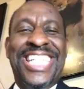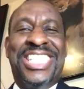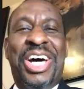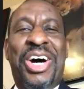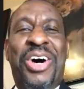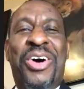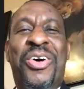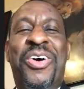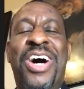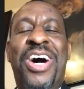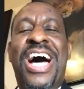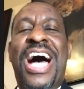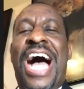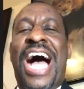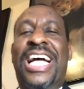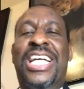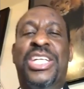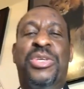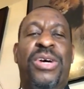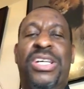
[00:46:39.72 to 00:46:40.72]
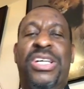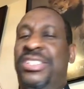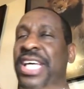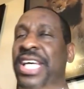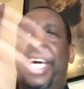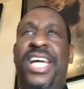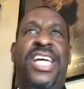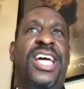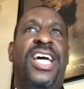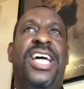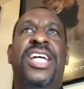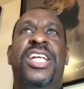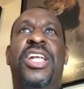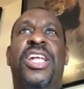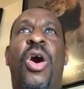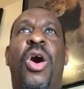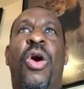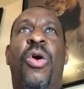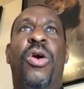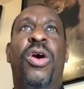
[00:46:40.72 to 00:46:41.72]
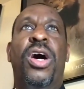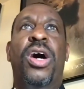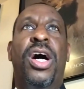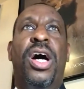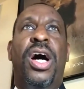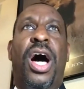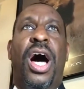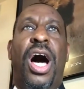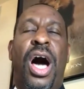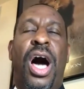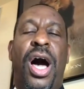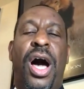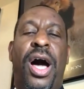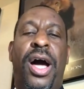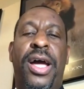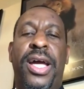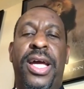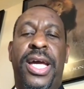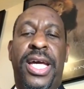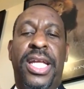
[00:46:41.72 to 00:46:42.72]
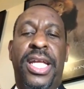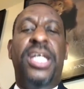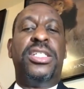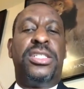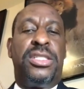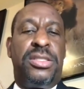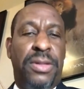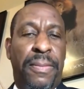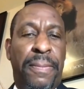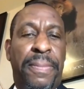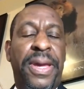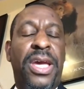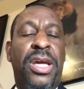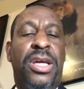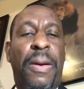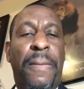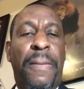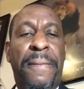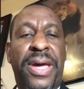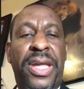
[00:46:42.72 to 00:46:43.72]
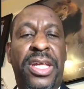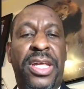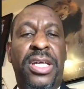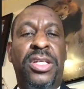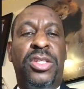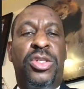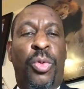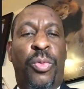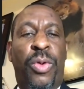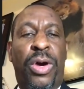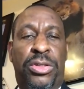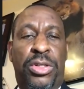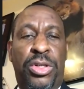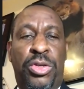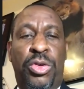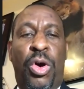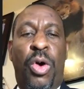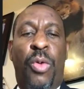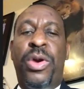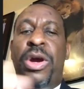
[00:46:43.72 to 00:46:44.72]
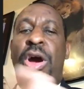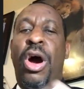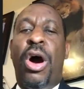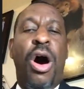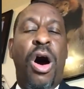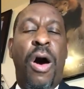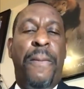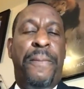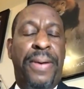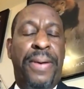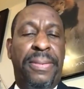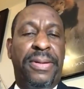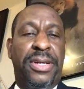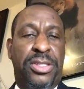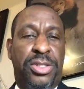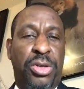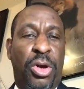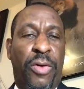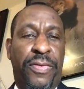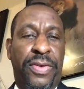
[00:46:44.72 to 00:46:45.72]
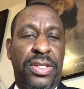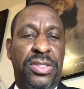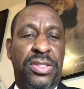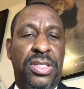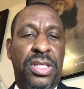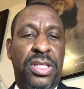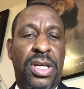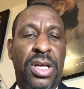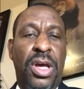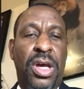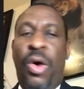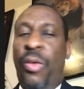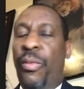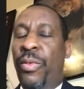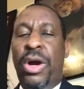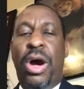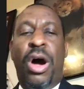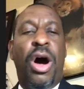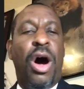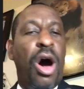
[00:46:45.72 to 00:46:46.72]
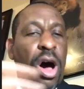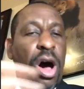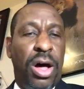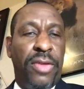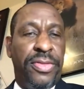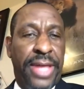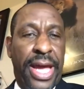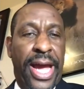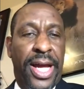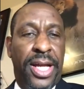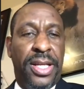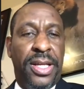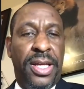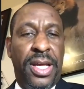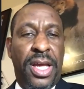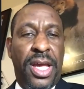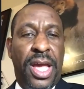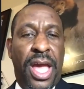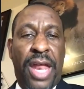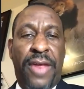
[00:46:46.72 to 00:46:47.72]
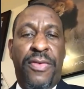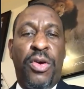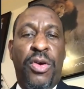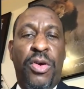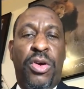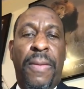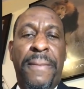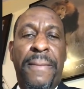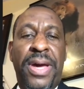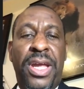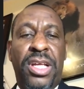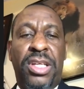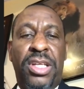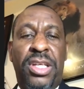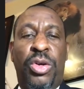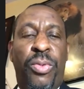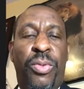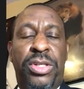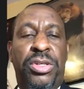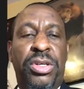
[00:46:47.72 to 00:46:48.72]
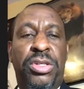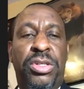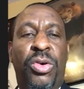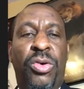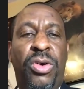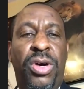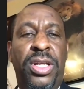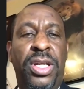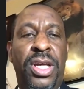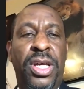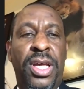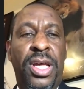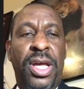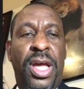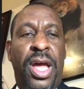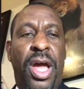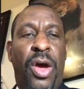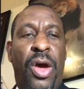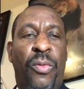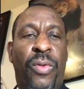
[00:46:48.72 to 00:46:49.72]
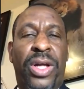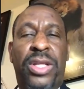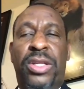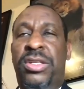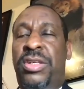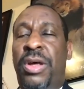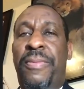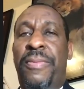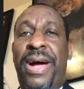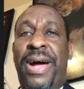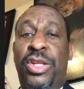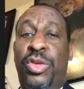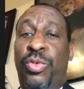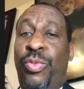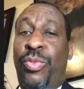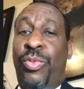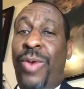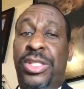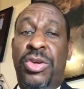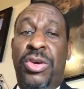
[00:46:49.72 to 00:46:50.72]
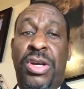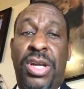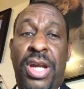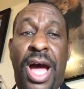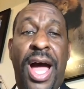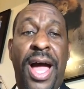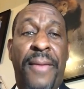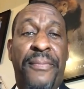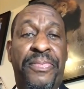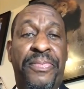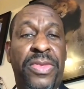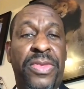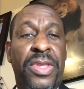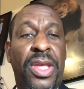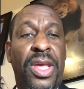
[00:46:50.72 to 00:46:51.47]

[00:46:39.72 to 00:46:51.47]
so I just want to say, no, it is being committed to what you're doing. We are all public servants. We are all that. And if you're committed to what you're doing, whether somebody's watching you or not,